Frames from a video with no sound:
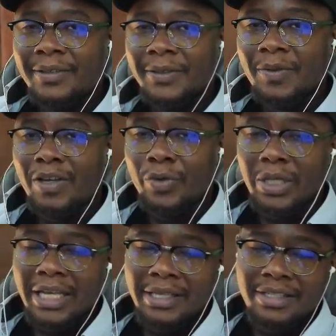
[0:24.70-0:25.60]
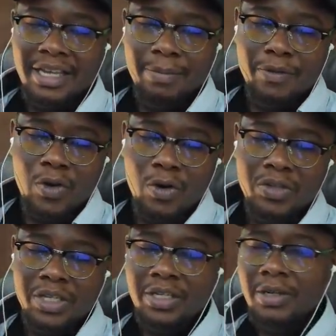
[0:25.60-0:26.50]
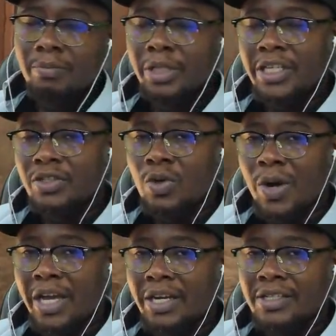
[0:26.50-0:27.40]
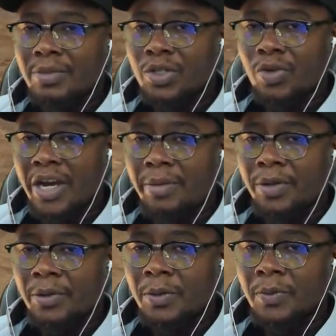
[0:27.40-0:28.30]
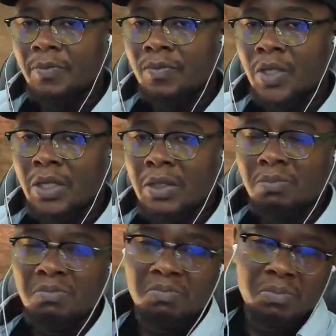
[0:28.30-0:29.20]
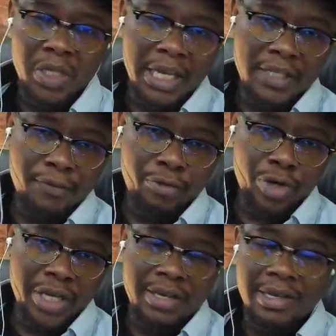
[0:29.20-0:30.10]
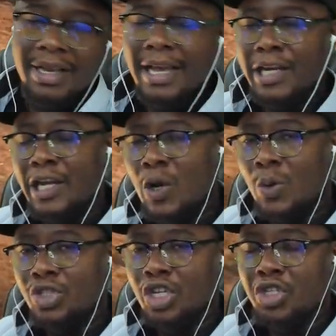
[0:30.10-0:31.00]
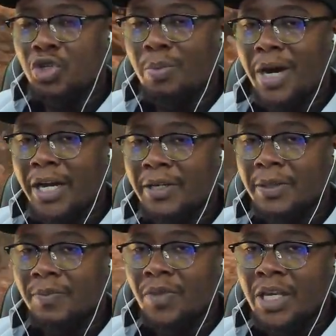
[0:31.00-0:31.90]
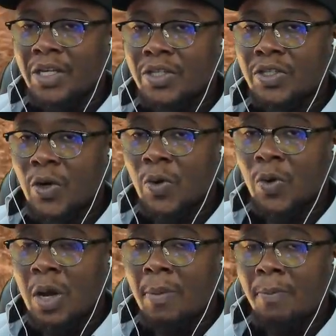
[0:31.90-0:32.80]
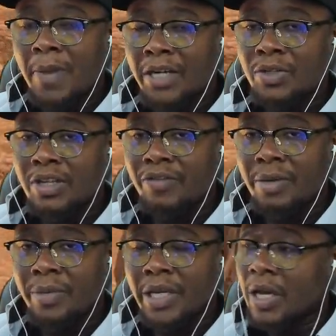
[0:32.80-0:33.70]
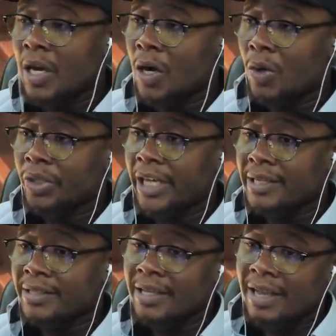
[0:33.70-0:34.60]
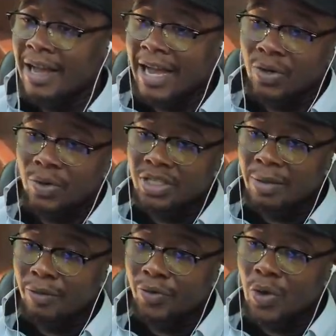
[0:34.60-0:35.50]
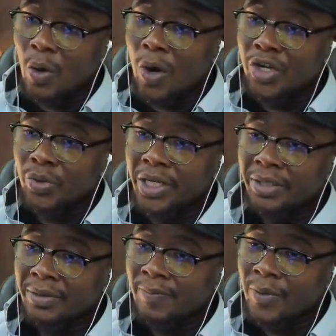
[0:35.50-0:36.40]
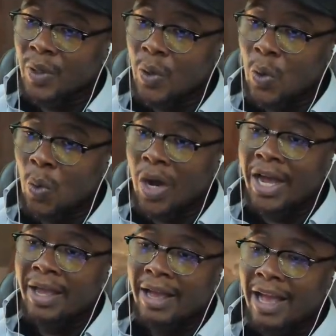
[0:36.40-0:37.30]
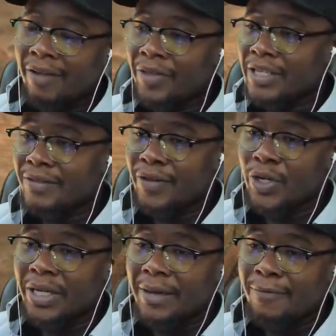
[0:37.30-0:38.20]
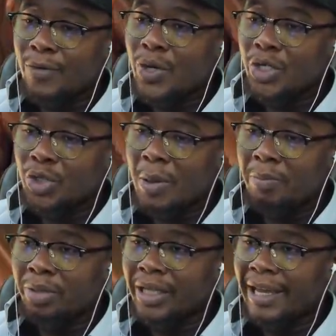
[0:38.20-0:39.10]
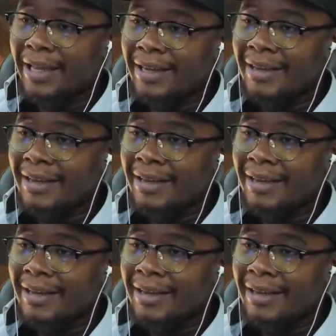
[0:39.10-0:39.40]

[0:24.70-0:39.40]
If you like this type of content, please go ahead and subscribe. It's free and you can always change your mind. So back to Savimbi. Oh yes, I know some of you are wondering why I have this video game footage playing